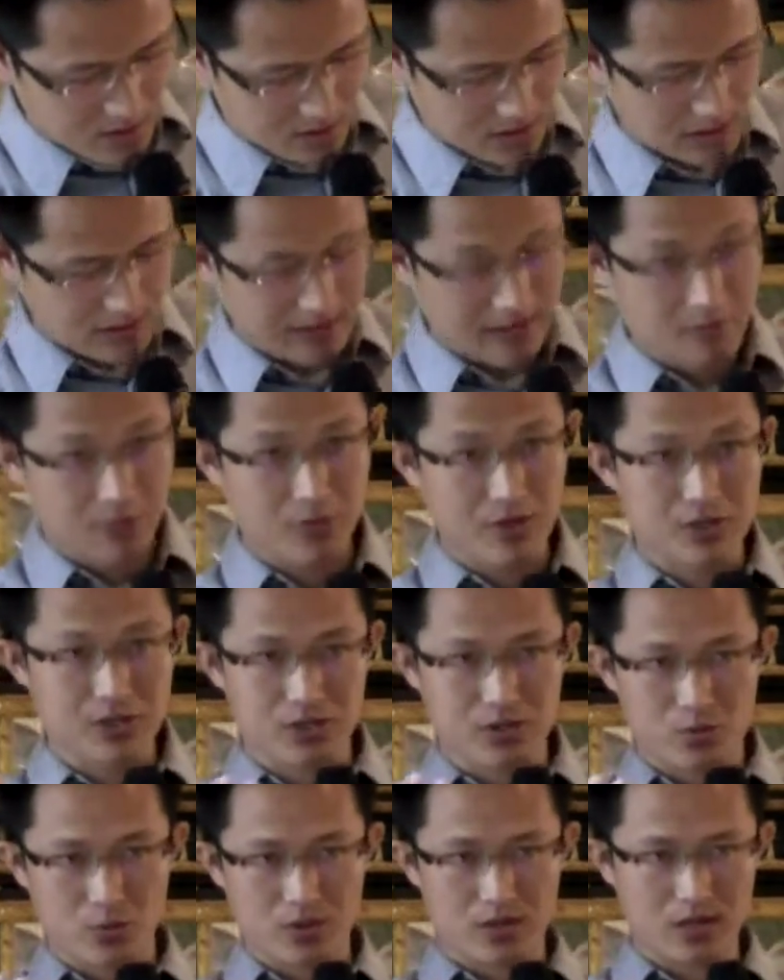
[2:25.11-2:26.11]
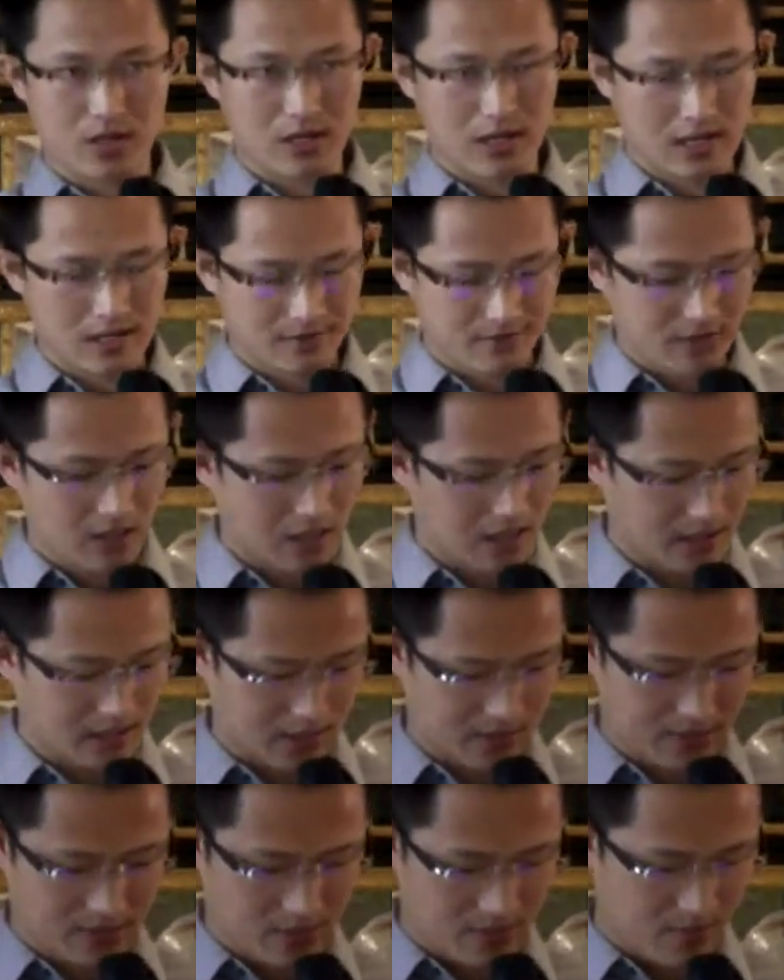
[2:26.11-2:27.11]
in collaboration with a lot of
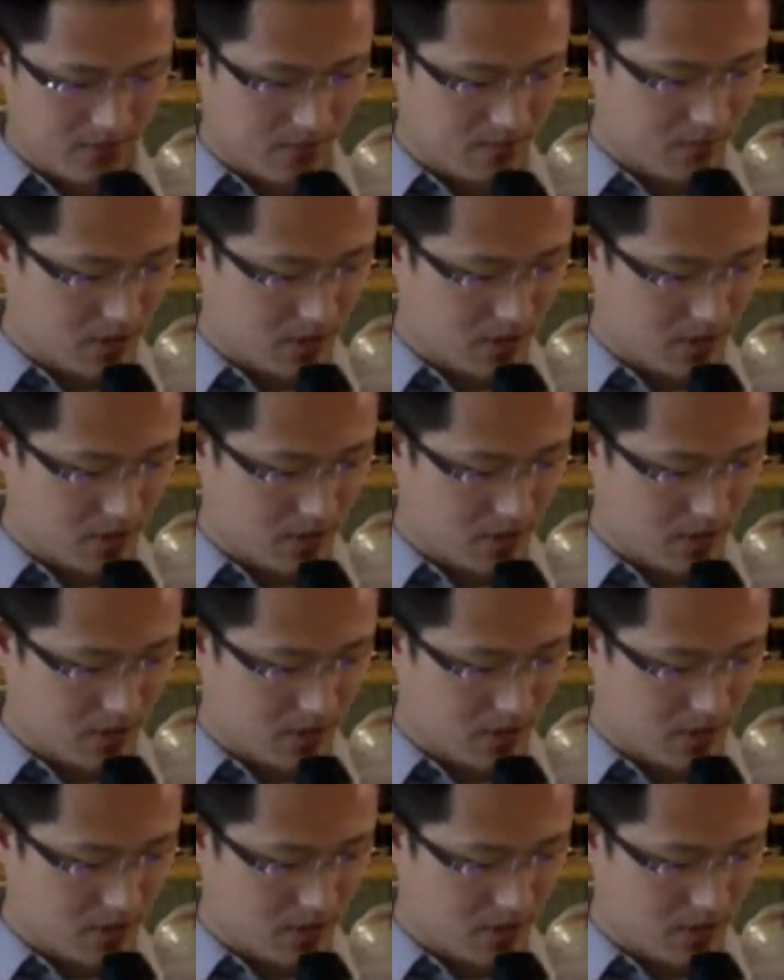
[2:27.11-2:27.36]
colleagues from the